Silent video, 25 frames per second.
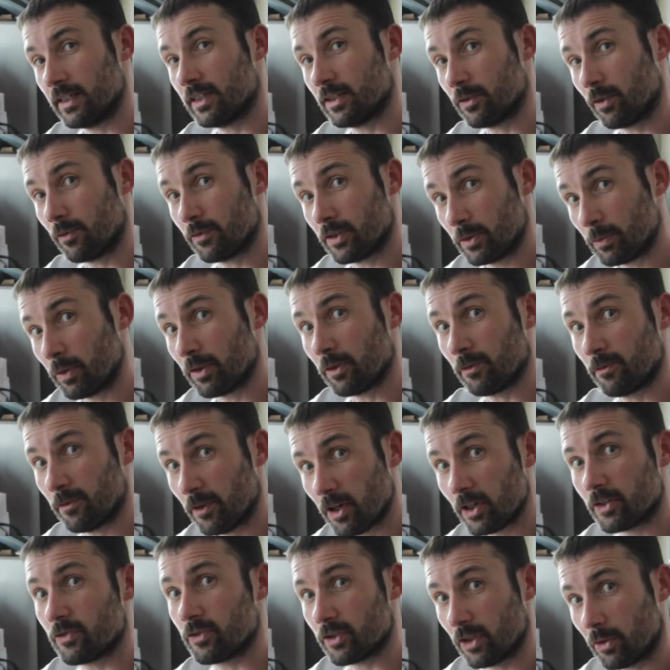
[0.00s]
this is obviously one of the
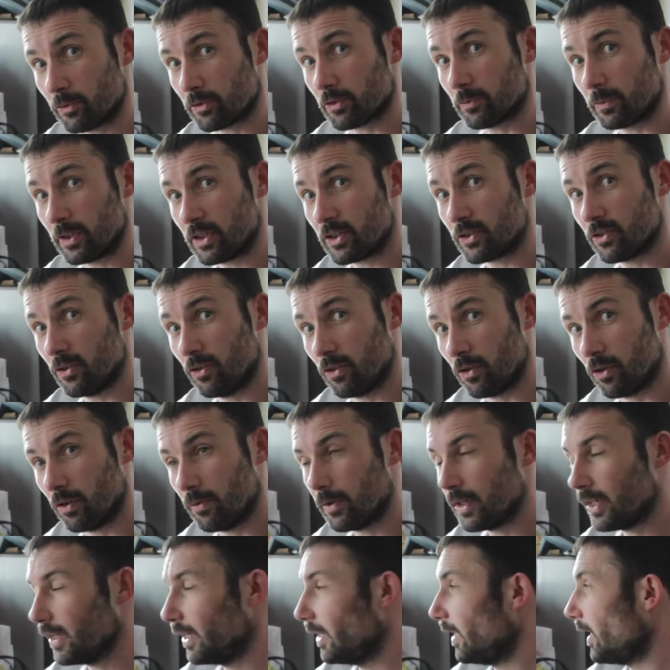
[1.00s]
first results that we
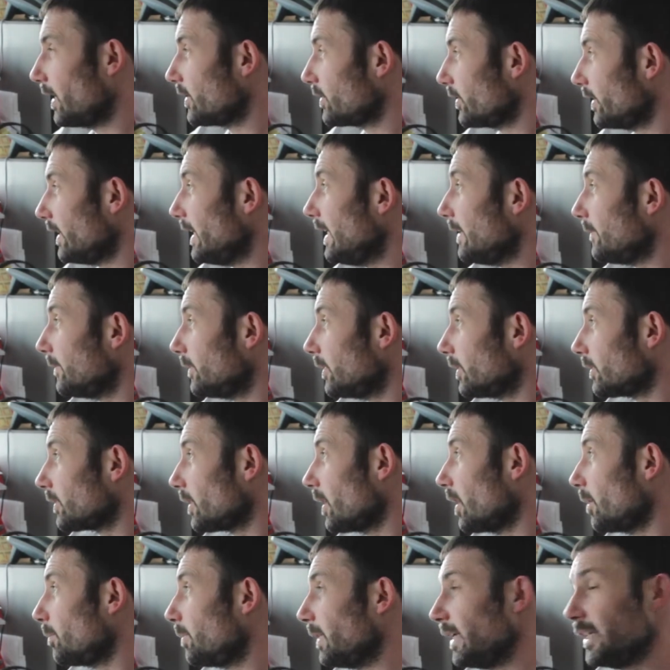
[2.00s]
saw, is that even
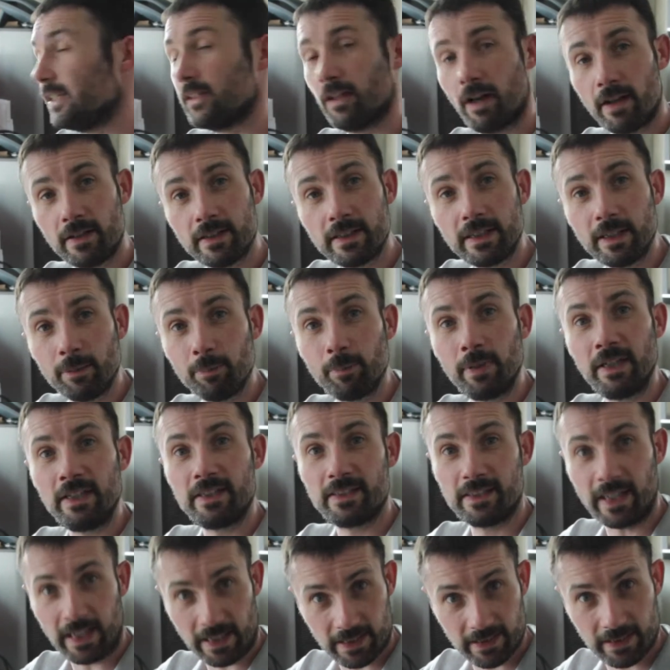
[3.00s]
at uh, P ninety and P
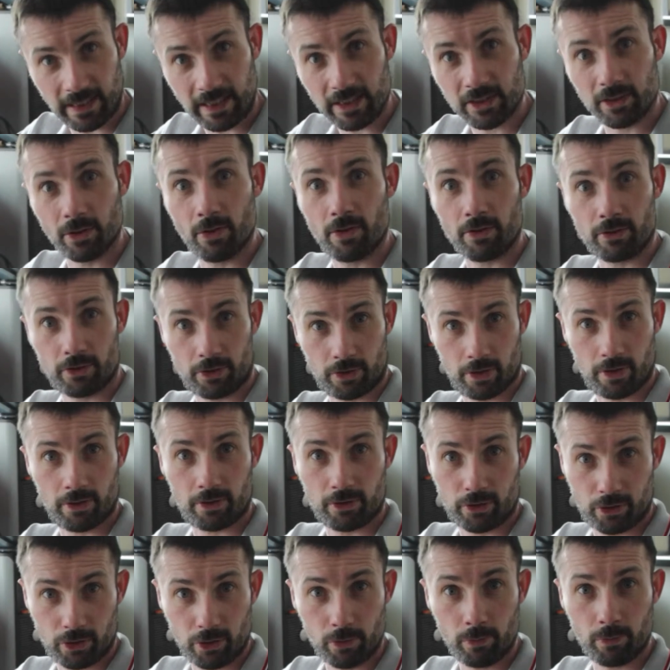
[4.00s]
sixty, so
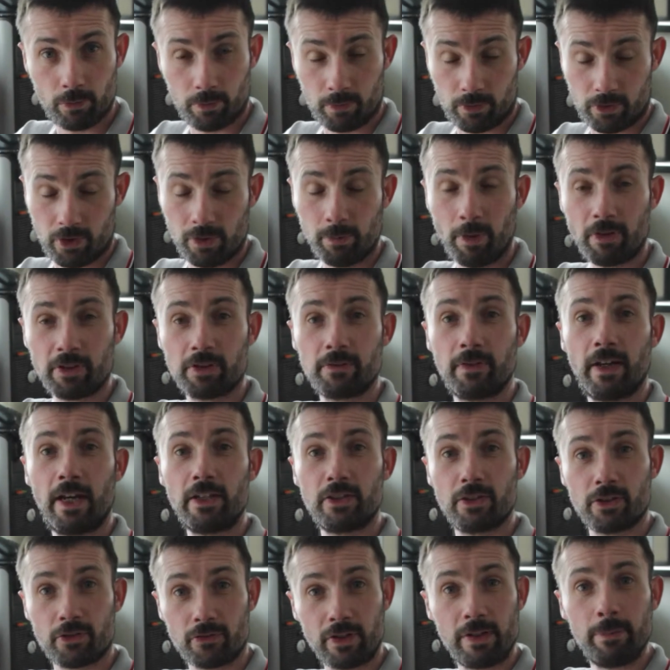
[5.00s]
at two, two months of
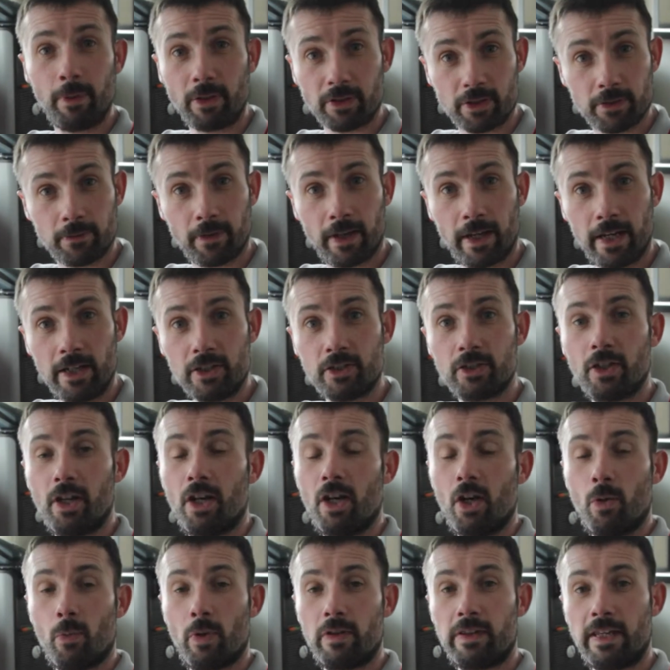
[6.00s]
age and three months of age,
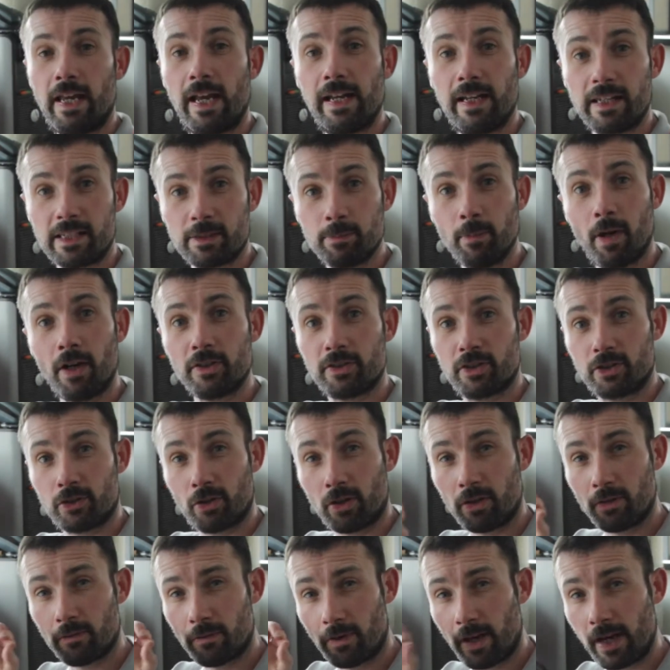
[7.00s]
when the A L S mice are
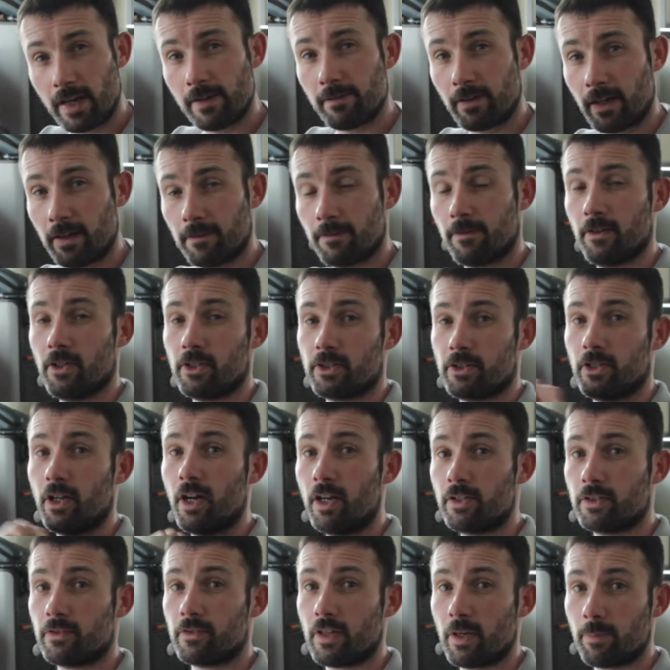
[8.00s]
showing the very, very first
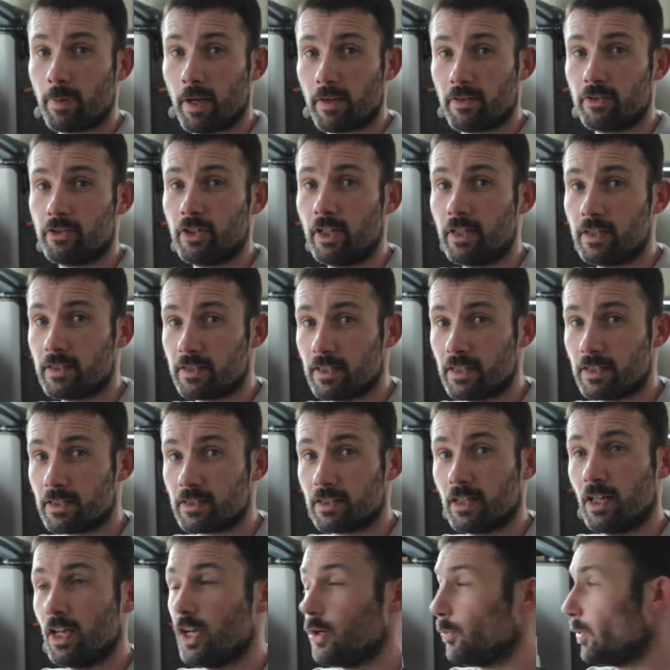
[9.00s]
signs of their
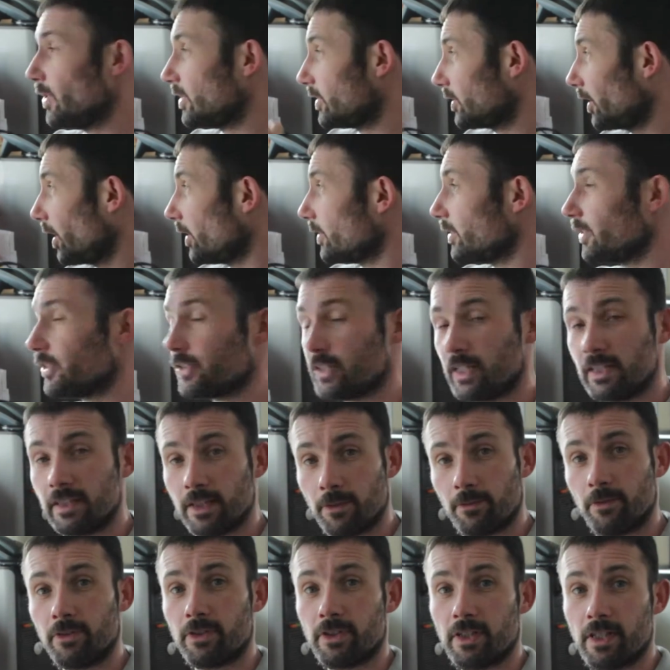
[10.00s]
pathogenesis, we start to see
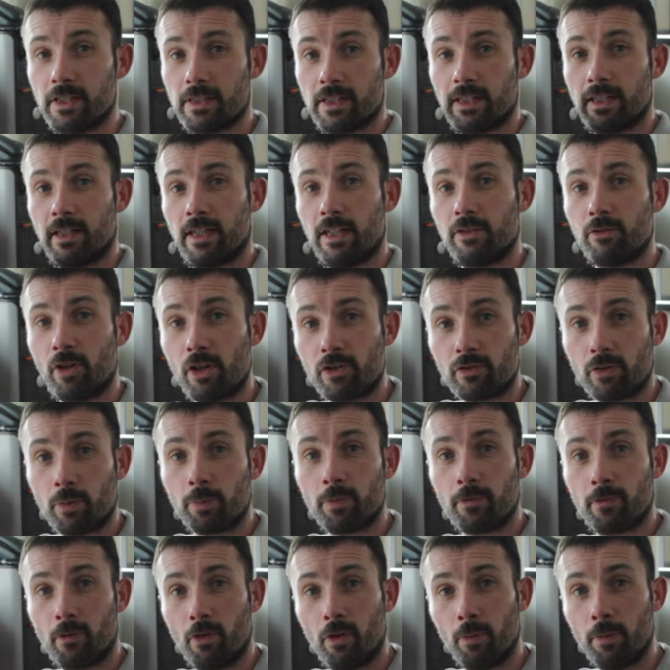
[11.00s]
differences in, in rotorod
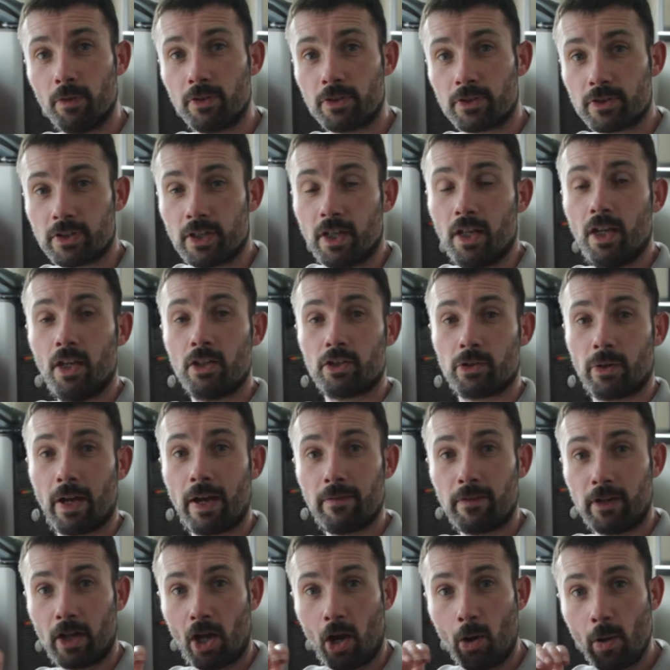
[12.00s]
performance. So
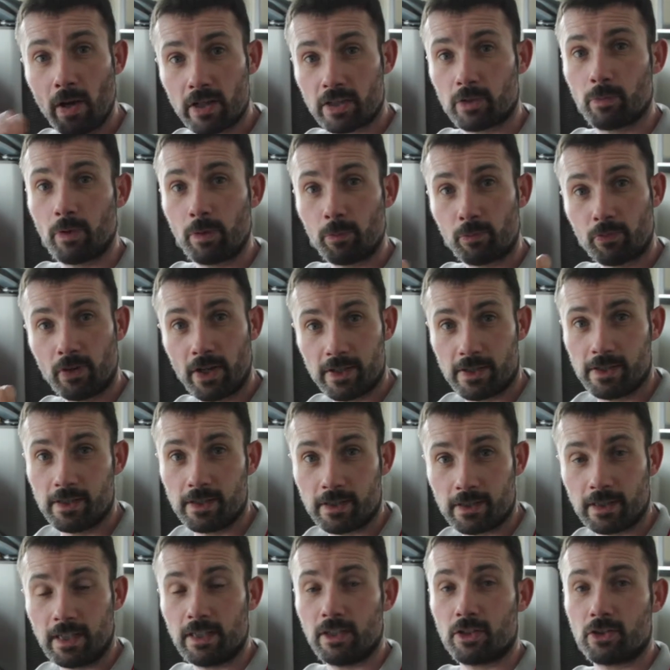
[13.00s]
having O X R one
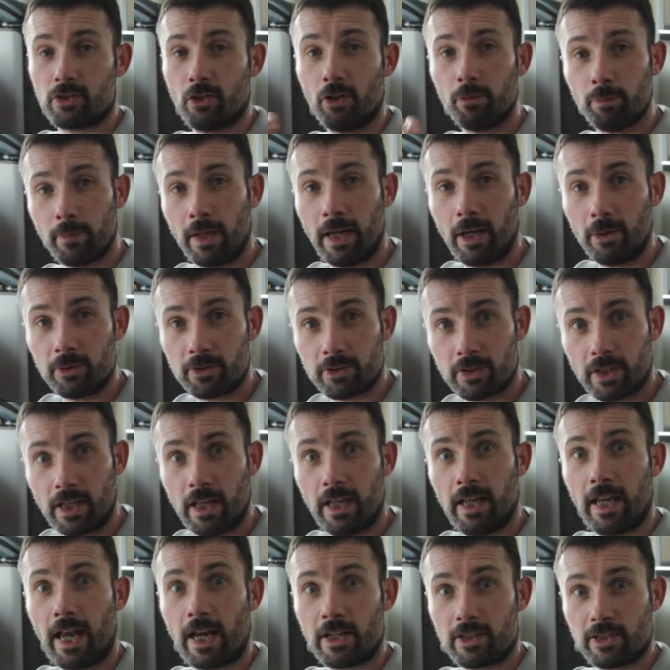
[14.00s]
present in a S O D mouse
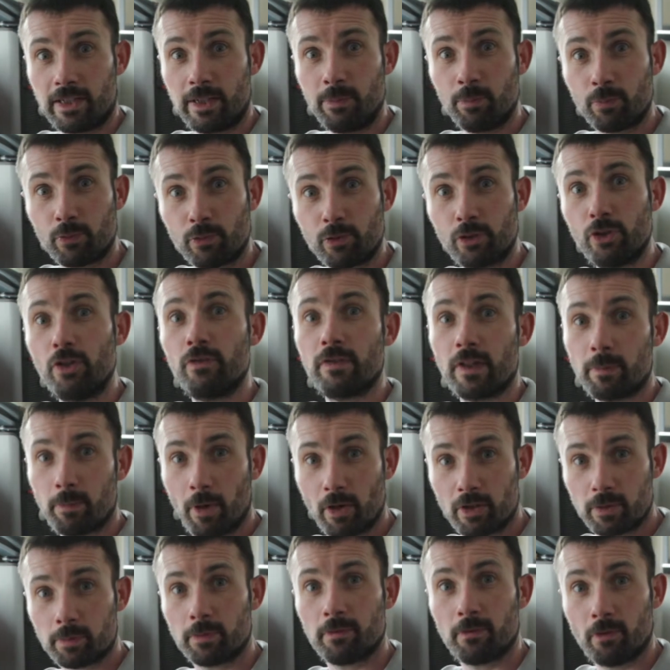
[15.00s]
actually improved their
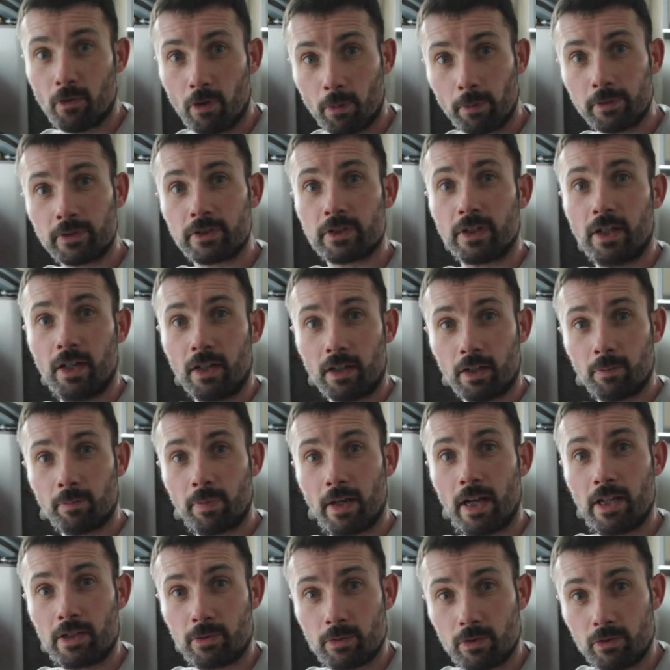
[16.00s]
motor performance
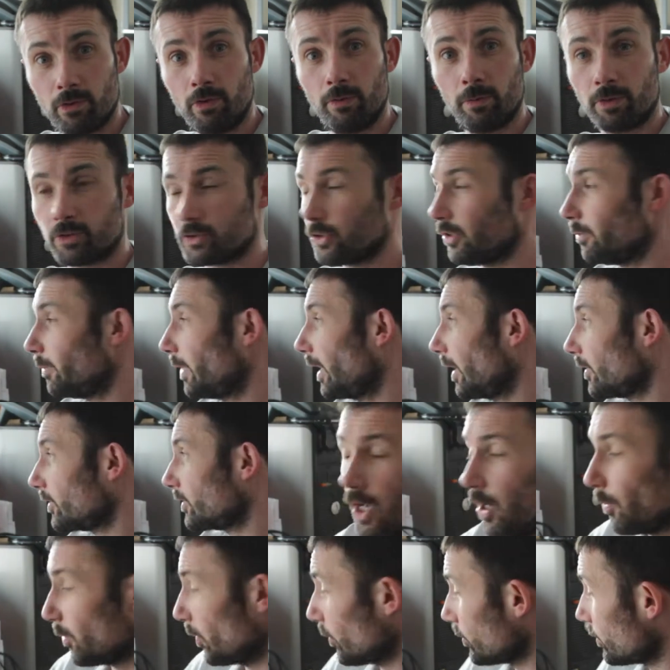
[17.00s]
compared to a normal S O D
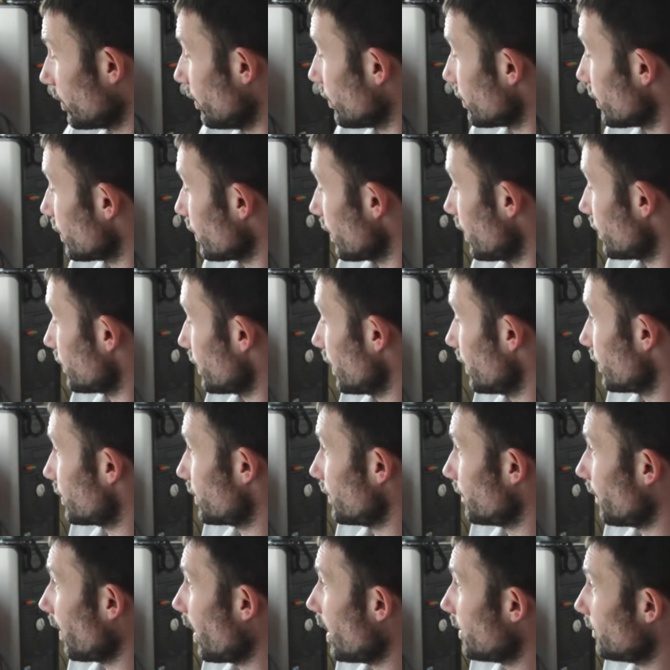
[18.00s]
mouse. We also looked at, at
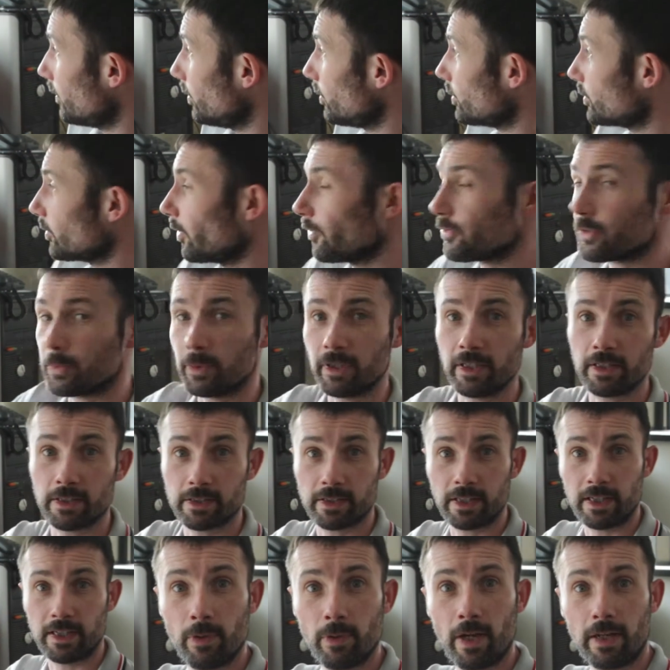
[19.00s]
survival, so obviously we need to
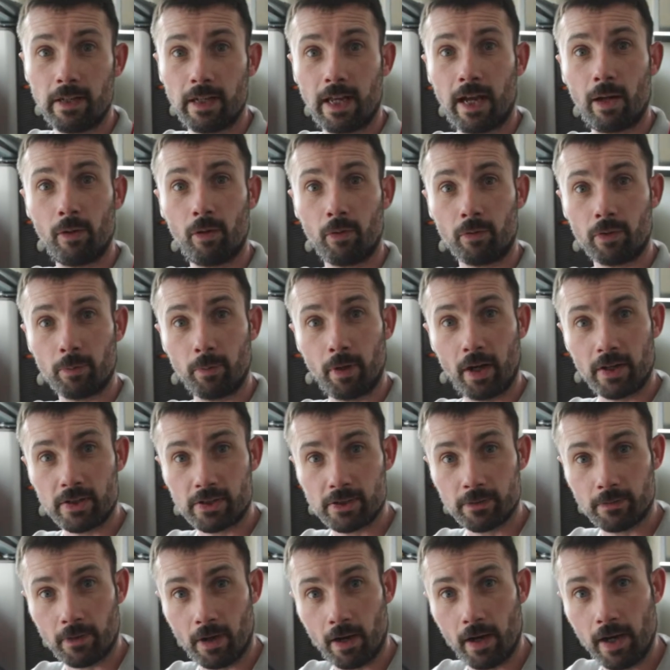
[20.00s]
when, how long the
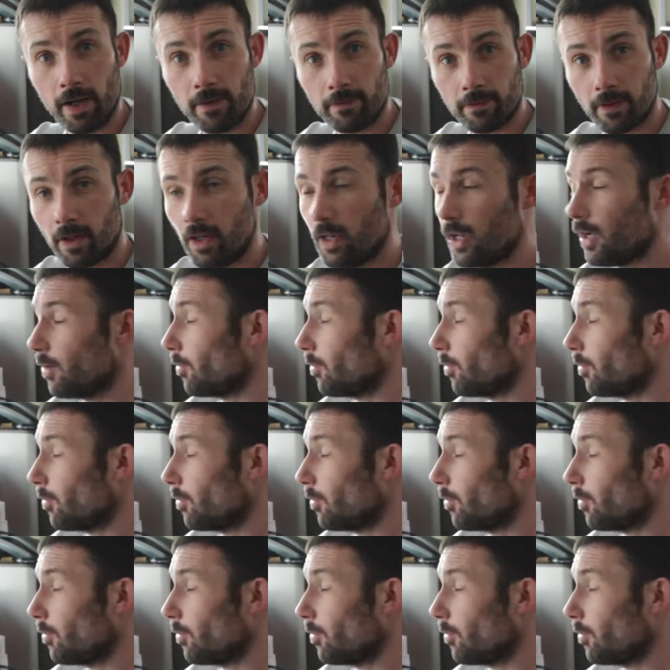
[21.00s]
mice survive.